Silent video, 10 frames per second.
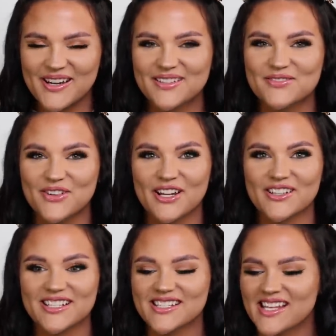on
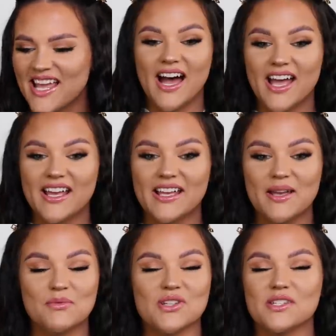fragrance. I
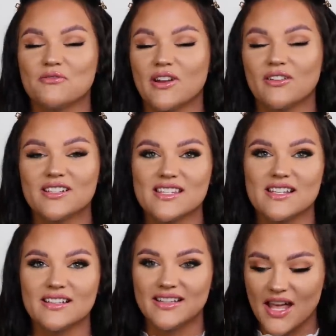am just a fragrance
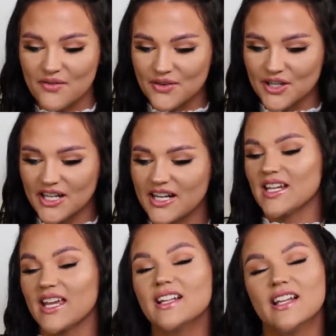lover.
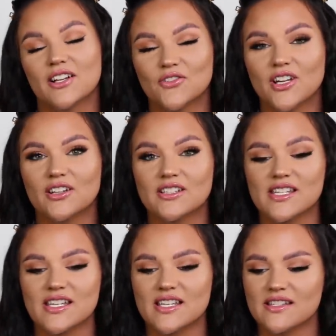I collect
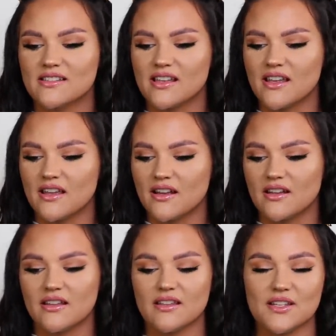fragrances
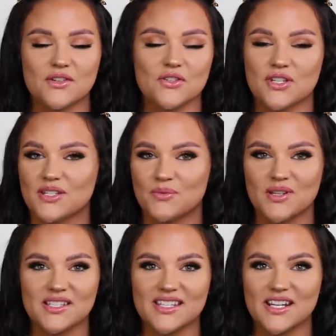and these are just
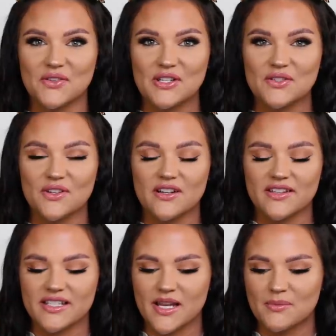ones that I reach for all
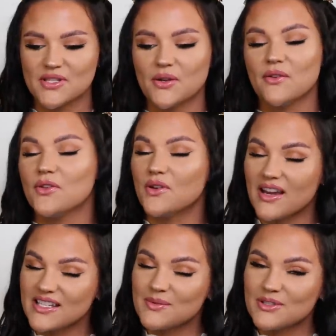the time. So if you
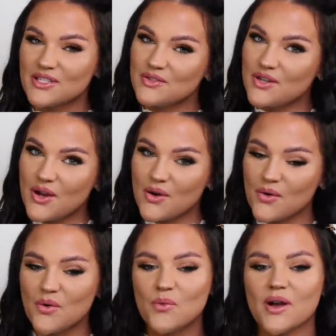guys want to
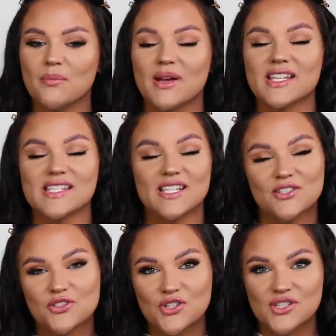know what my
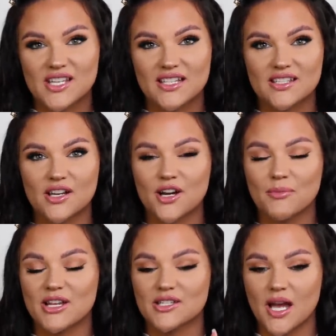signature scents are,
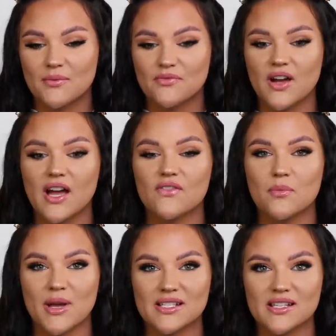my top 5, the
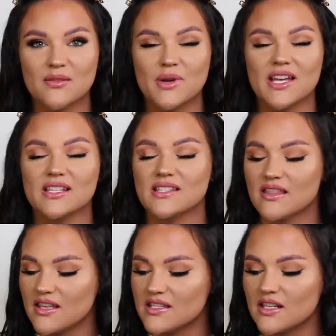best of the best,
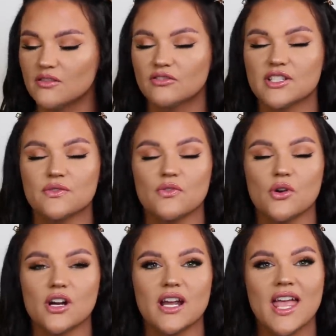things that I'll reach
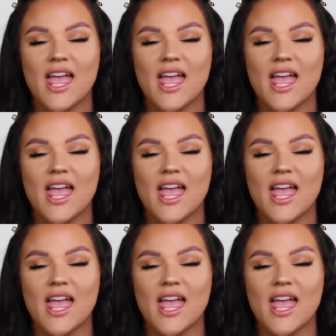for